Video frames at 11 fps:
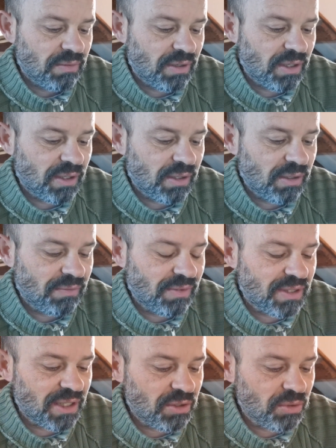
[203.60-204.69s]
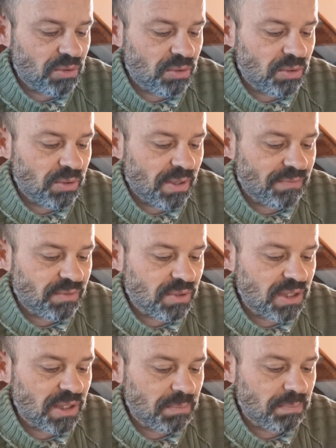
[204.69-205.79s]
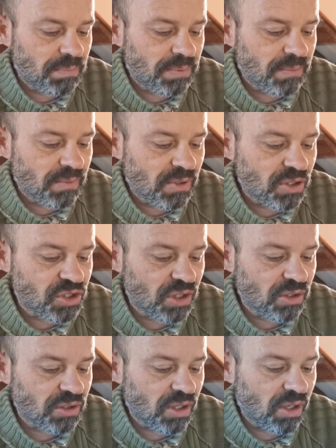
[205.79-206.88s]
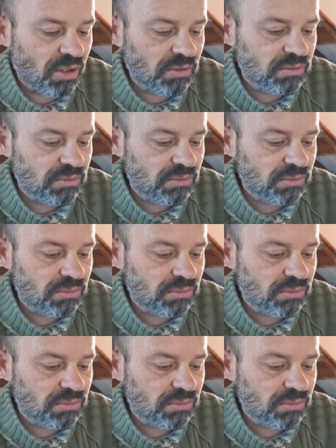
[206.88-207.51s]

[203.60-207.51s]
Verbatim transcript: uh, they tell you you have to keep the shunt on